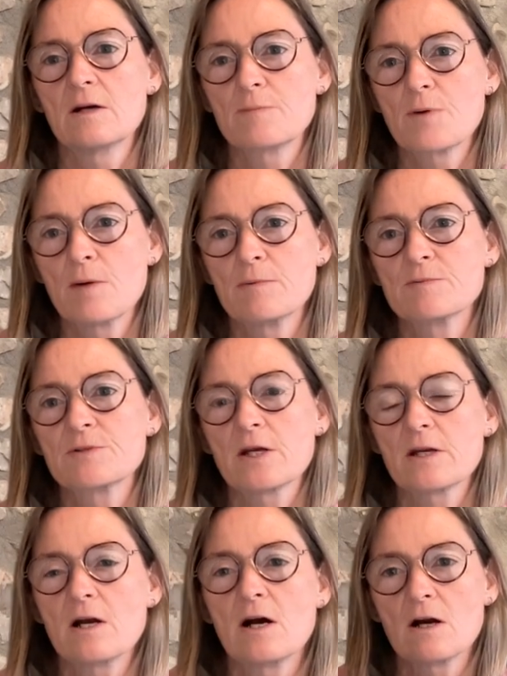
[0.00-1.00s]
problems
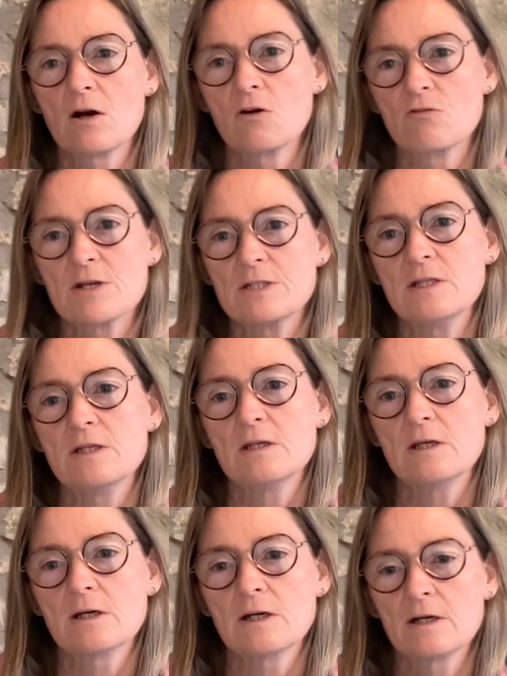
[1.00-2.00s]
that are
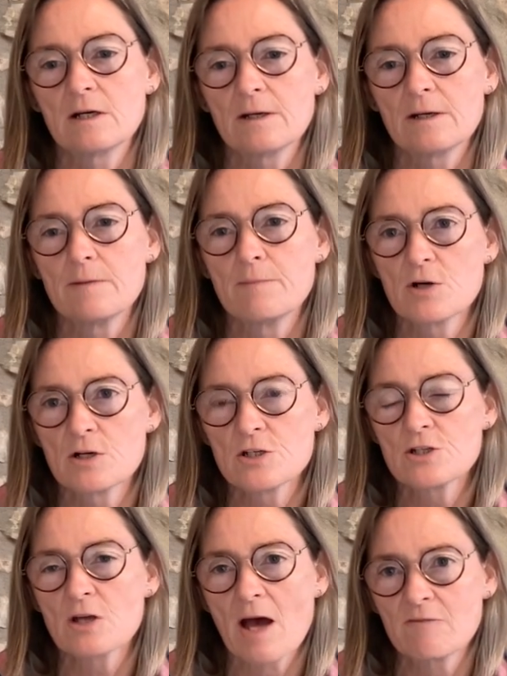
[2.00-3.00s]
already
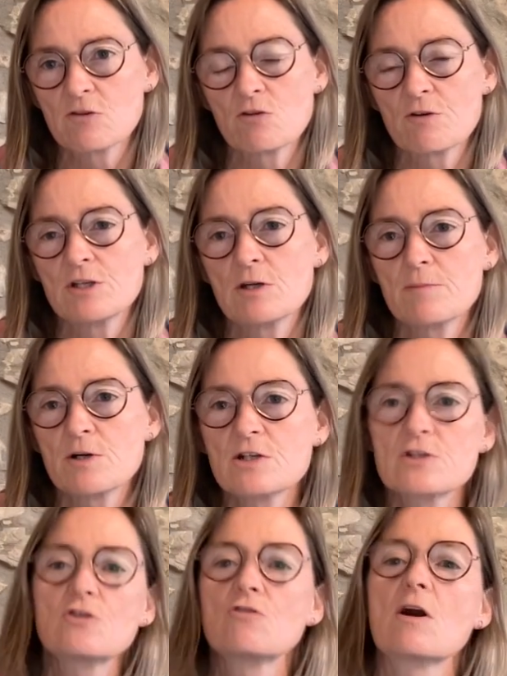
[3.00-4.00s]
have already
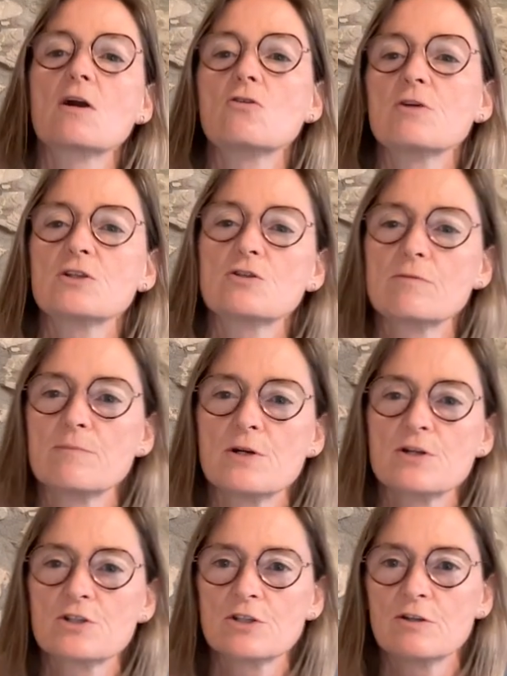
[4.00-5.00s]
emerged or are going to
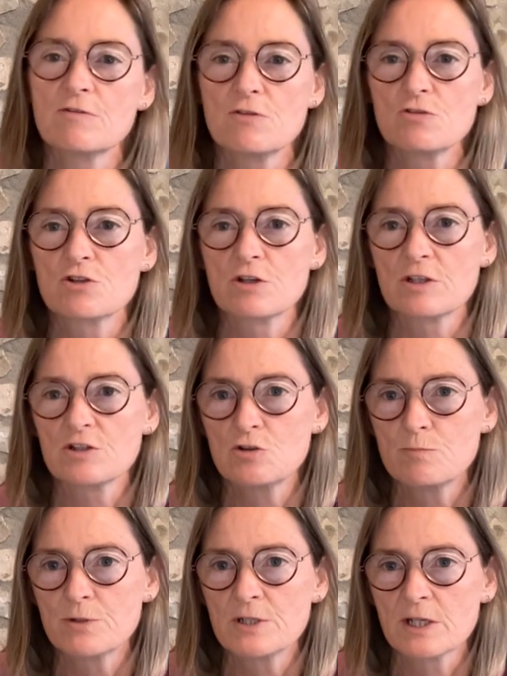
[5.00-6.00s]
emerge in the future that
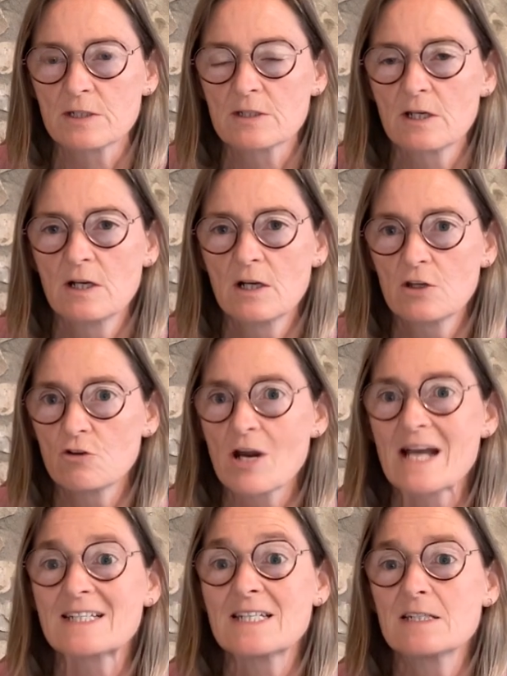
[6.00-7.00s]
you predict. You're
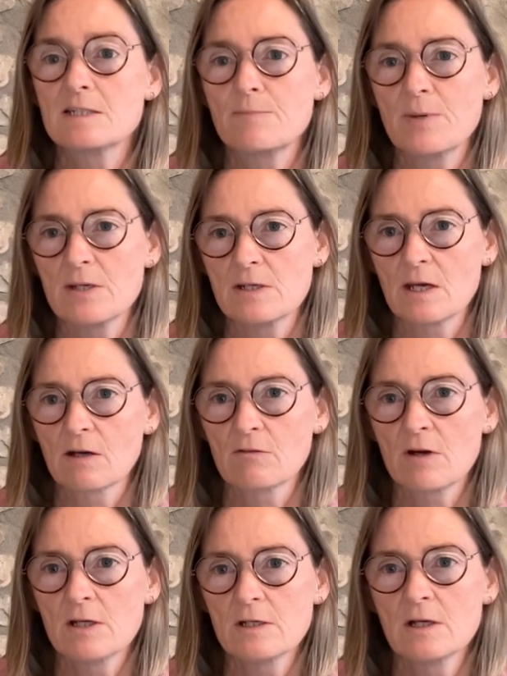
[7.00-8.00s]
anticipating,
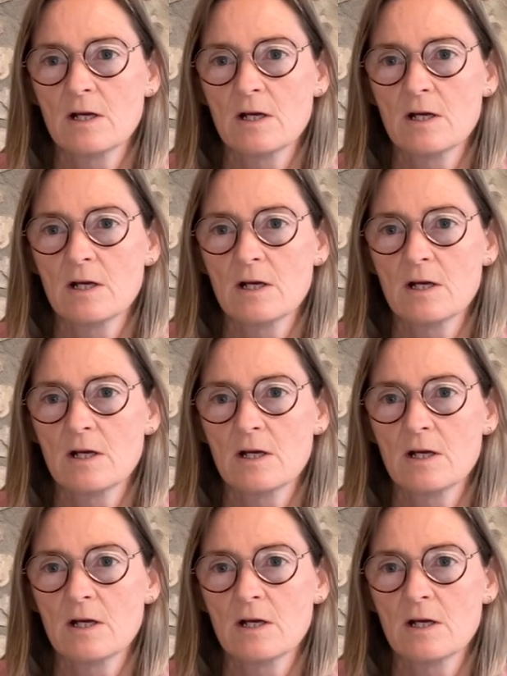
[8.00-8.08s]
right?